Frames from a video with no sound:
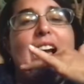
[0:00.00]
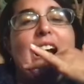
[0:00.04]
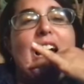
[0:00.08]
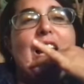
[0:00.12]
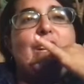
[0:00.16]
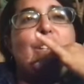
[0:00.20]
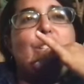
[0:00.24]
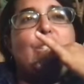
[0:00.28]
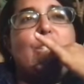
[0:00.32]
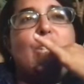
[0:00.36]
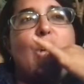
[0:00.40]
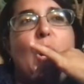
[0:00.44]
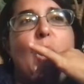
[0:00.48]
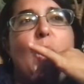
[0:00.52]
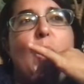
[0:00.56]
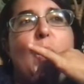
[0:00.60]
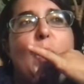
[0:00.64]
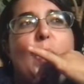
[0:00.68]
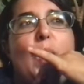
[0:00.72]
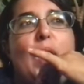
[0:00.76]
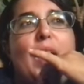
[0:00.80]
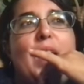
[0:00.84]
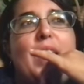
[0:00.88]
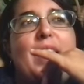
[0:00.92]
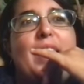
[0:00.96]
So
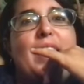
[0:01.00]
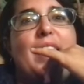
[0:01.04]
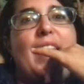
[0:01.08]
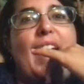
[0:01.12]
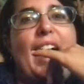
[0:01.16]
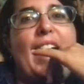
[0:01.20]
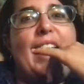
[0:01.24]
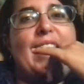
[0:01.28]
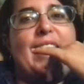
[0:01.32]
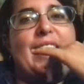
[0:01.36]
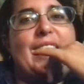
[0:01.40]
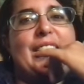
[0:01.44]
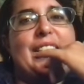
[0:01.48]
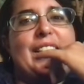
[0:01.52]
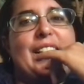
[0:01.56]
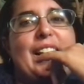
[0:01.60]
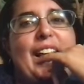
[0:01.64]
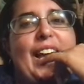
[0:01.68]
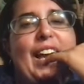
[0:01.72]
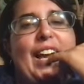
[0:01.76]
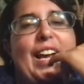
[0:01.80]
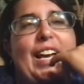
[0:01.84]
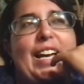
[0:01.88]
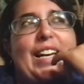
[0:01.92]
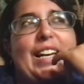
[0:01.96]
that is
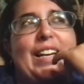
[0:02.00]
like